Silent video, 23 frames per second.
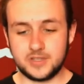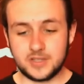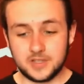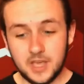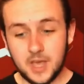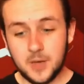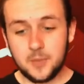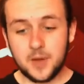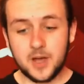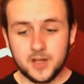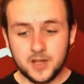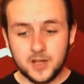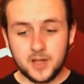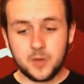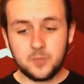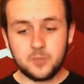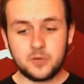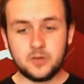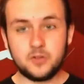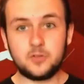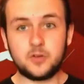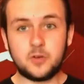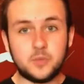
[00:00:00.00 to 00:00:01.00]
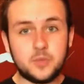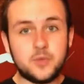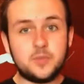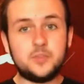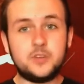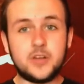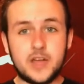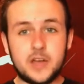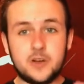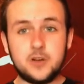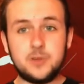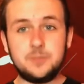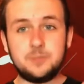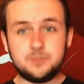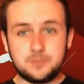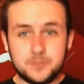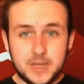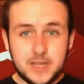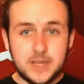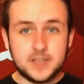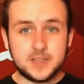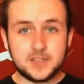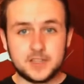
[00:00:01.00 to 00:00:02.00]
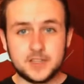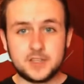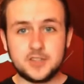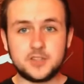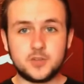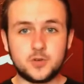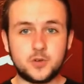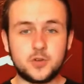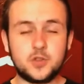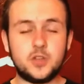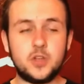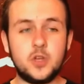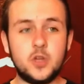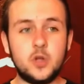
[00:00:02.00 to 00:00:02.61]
get back up, form a very basic sort of